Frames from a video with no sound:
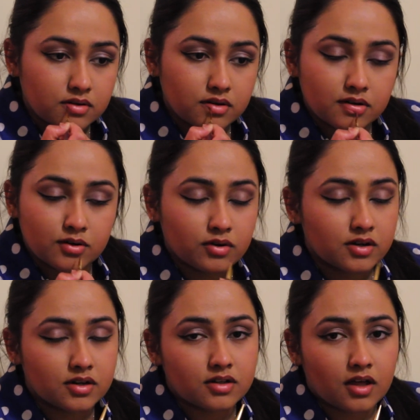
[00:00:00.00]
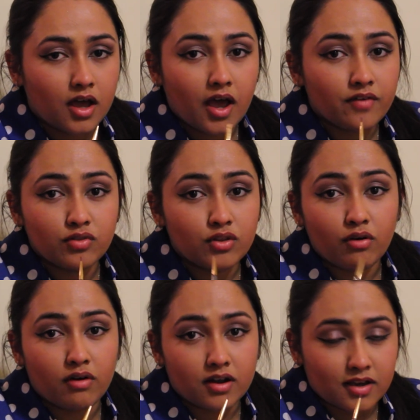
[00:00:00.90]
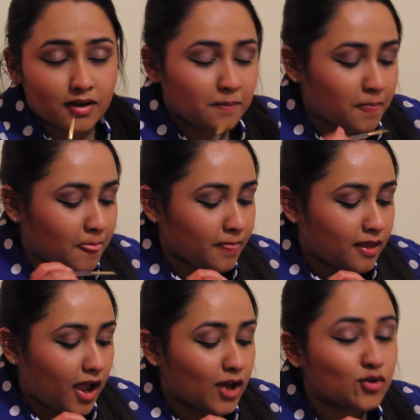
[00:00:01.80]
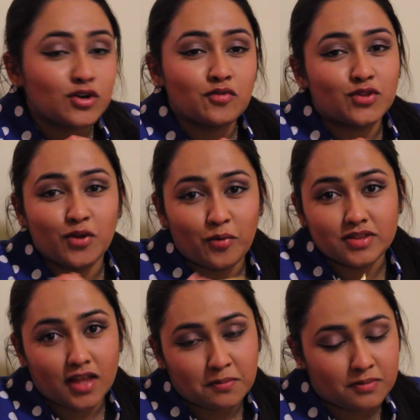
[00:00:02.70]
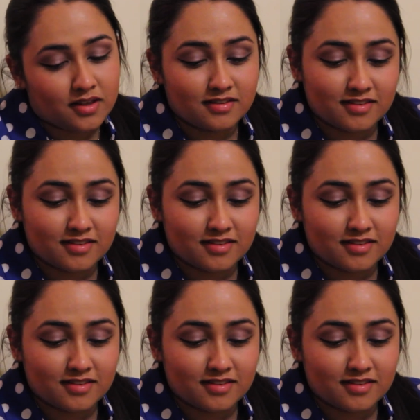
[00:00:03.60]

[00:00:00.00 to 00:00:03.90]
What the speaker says: I don't know why I did that. I have no idea. I don't even know what that means.